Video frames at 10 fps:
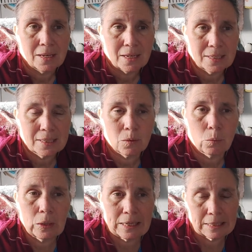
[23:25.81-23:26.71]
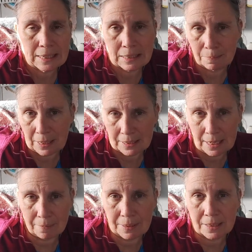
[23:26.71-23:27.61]
the wind has picked
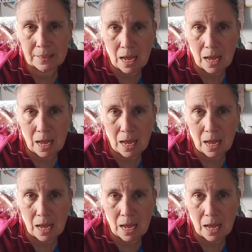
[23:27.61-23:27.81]
up and it's